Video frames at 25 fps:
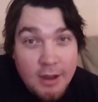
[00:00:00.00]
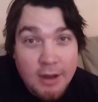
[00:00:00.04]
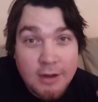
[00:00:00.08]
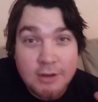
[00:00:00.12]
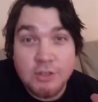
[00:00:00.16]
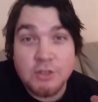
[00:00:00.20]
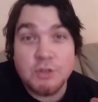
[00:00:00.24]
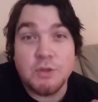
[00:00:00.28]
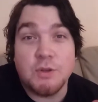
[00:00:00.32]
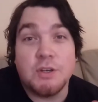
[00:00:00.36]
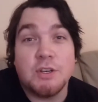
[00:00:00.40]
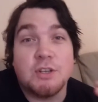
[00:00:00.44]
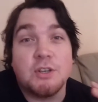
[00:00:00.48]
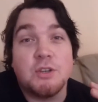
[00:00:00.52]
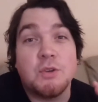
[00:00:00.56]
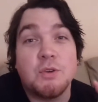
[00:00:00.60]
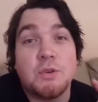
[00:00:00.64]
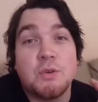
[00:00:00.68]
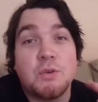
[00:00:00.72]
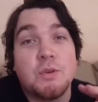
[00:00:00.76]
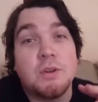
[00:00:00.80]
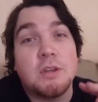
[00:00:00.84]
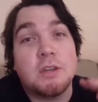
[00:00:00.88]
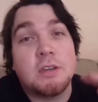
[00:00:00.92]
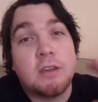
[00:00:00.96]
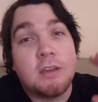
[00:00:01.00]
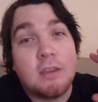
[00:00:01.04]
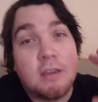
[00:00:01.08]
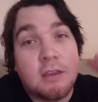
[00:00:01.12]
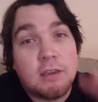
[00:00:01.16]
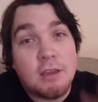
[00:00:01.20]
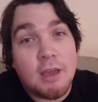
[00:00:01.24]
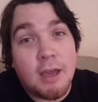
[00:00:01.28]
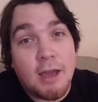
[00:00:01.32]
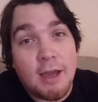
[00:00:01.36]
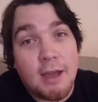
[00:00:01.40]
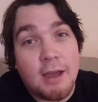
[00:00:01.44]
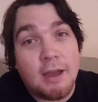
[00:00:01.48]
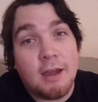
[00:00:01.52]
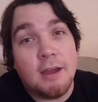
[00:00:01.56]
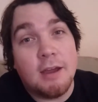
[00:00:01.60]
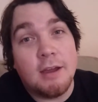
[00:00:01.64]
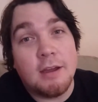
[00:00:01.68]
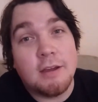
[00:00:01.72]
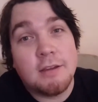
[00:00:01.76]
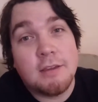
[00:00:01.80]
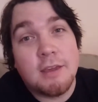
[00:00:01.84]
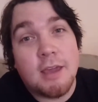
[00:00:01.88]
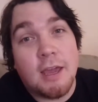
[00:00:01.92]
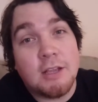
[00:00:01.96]
I just wanted to do a quick
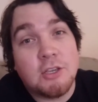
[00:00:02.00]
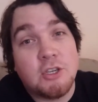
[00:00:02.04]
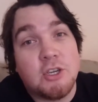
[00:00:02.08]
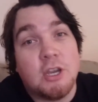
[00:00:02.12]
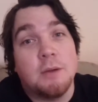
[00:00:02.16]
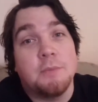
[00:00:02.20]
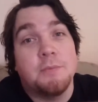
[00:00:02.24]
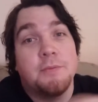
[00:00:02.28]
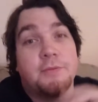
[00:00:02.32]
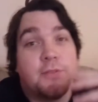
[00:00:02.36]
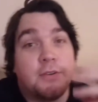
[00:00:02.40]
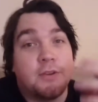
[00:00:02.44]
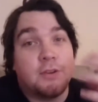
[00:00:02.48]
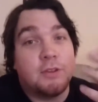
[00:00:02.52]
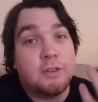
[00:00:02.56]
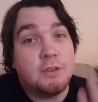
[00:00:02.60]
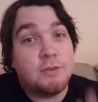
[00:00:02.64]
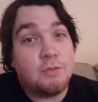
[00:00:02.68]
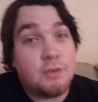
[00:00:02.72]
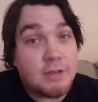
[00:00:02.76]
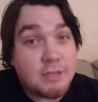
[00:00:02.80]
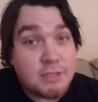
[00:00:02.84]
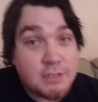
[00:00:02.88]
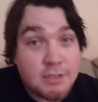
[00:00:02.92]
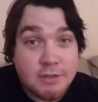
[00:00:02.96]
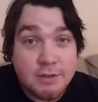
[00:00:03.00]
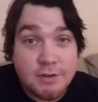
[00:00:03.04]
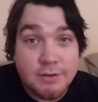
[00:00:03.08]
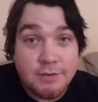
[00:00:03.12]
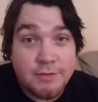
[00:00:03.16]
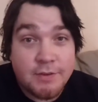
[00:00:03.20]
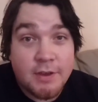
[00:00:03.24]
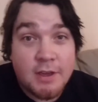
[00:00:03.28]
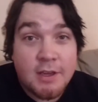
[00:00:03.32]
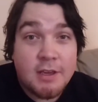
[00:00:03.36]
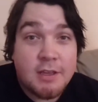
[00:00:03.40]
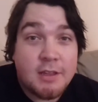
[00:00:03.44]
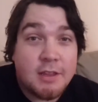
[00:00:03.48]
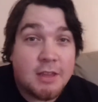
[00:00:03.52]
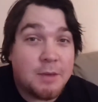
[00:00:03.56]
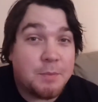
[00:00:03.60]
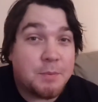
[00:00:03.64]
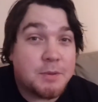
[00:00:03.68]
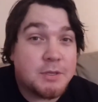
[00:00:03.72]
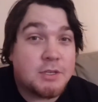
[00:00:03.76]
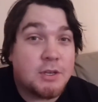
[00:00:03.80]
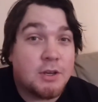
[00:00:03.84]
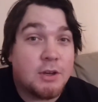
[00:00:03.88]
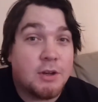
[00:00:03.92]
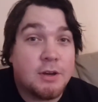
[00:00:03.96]
catch up for the rest of the
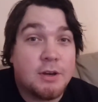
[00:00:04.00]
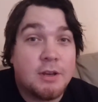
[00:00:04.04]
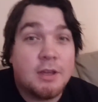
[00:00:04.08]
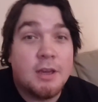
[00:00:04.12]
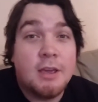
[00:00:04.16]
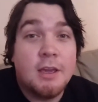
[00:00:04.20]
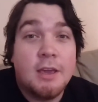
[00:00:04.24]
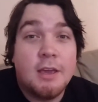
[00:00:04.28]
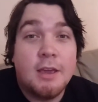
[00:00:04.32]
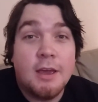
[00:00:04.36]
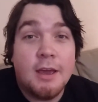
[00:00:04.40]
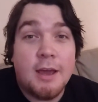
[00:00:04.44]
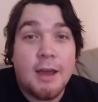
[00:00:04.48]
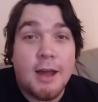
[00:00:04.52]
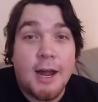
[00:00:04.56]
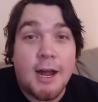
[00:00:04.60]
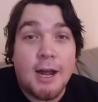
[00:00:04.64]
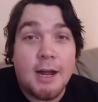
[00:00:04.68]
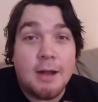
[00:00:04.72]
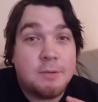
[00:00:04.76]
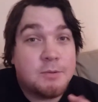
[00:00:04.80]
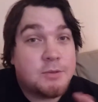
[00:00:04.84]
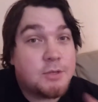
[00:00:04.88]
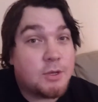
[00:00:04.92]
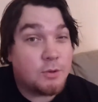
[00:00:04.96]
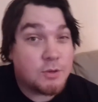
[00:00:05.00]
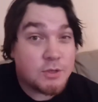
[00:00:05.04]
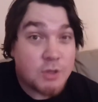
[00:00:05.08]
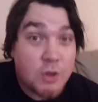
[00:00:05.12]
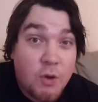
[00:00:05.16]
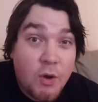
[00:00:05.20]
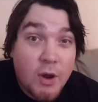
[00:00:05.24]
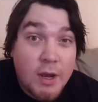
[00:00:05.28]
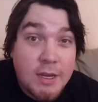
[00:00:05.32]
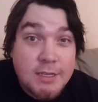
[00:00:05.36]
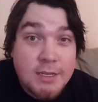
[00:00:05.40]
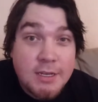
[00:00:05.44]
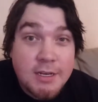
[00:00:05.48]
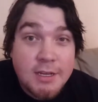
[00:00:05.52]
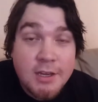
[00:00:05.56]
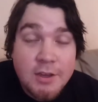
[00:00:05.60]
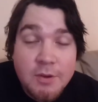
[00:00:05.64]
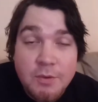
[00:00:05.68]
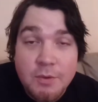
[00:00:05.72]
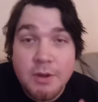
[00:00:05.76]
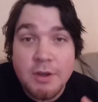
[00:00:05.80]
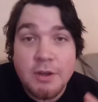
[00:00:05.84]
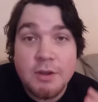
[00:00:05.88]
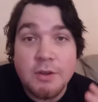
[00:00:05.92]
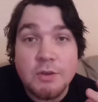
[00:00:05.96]
episode. So it was a crazy day
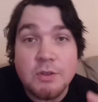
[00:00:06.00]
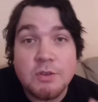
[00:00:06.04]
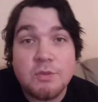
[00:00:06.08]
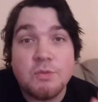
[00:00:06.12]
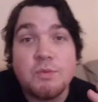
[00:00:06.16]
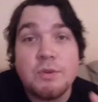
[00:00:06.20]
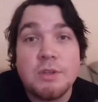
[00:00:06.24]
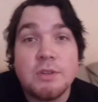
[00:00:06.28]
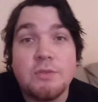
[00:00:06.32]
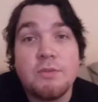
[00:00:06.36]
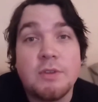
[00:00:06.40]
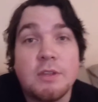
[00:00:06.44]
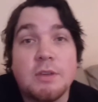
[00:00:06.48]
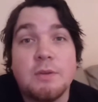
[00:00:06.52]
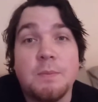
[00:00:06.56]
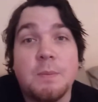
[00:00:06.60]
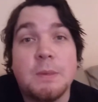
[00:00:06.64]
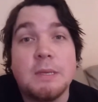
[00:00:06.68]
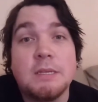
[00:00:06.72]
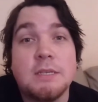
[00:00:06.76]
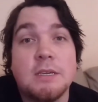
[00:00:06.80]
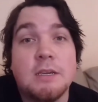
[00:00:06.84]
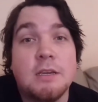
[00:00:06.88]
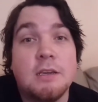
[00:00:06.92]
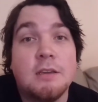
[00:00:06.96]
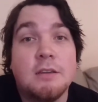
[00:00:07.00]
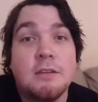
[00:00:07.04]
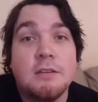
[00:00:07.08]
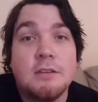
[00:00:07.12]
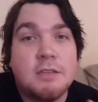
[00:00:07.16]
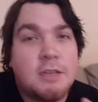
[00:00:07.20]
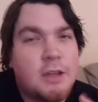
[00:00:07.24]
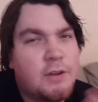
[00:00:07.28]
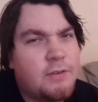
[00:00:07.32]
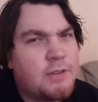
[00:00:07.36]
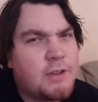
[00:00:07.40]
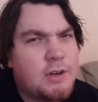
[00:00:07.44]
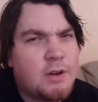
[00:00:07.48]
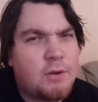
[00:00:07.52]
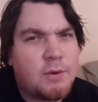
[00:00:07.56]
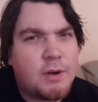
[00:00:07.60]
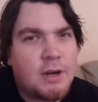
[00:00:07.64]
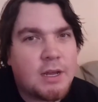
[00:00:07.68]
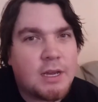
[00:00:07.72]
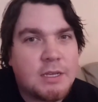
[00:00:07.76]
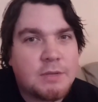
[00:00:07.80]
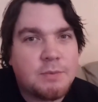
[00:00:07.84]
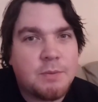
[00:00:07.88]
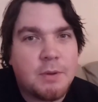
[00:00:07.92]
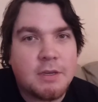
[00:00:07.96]
at work. It was really, really busy. Definitely not what
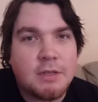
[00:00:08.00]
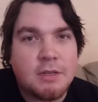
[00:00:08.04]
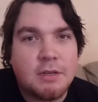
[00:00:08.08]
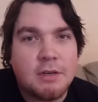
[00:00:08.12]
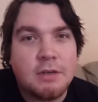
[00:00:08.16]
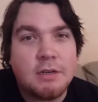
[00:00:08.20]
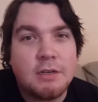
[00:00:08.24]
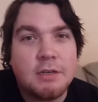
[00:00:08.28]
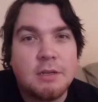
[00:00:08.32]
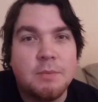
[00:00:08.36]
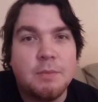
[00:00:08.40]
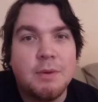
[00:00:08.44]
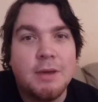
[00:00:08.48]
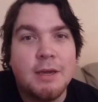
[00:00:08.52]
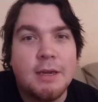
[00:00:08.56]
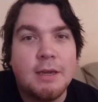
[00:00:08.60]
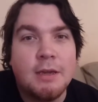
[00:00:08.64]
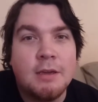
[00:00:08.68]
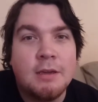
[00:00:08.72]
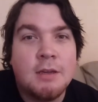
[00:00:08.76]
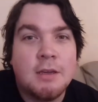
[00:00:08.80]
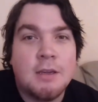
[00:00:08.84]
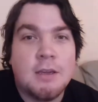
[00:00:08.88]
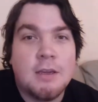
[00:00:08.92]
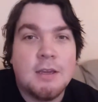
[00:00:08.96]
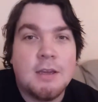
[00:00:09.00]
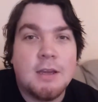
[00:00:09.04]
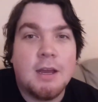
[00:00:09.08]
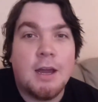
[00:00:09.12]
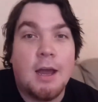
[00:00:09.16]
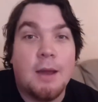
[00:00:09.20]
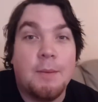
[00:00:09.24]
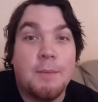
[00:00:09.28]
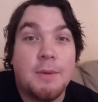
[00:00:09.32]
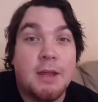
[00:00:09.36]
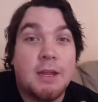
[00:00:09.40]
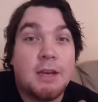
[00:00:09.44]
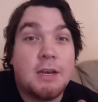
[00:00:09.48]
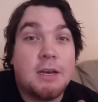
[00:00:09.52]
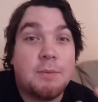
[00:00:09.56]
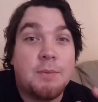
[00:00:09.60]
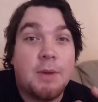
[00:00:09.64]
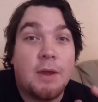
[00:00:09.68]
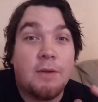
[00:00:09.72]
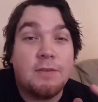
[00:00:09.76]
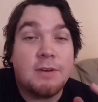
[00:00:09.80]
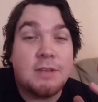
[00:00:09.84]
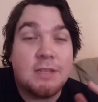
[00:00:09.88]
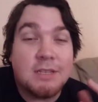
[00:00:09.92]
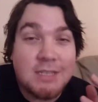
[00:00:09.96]
I expected it to be. And I ended up
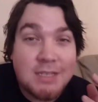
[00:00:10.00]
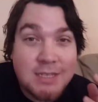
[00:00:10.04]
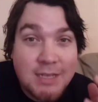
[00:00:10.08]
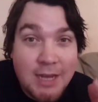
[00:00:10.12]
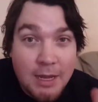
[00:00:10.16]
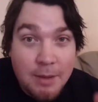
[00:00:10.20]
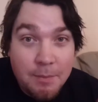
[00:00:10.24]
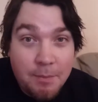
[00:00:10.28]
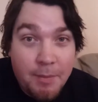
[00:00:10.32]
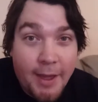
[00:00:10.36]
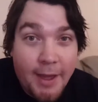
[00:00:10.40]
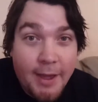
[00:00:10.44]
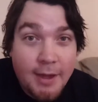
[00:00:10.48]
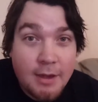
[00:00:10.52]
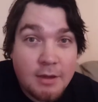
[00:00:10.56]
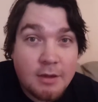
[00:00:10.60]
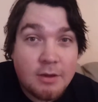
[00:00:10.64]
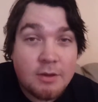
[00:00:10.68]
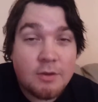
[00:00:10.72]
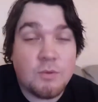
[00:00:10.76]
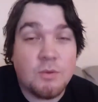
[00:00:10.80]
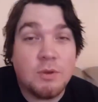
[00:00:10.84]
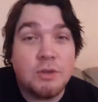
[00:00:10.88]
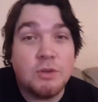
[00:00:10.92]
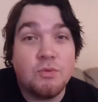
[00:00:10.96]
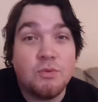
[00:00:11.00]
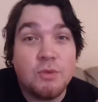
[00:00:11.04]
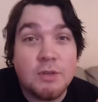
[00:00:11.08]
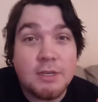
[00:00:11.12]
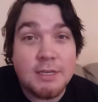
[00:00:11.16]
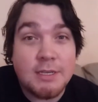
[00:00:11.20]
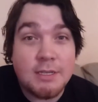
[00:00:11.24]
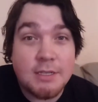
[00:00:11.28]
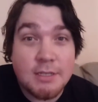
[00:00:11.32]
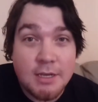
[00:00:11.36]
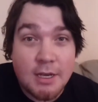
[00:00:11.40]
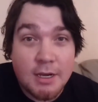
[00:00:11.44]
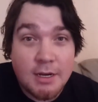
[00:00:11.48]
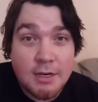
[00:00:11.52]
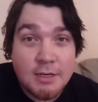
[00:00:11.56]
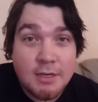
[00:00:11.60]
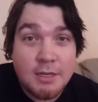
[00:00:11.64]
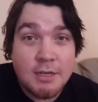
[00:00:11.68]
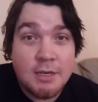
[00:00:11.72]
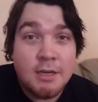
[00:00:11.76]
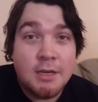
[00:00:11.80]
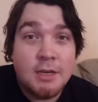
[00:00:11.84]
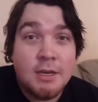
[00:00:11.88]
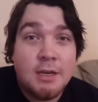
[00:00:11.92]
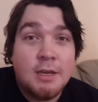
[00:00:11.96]
having to stay back, which really sucked.
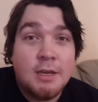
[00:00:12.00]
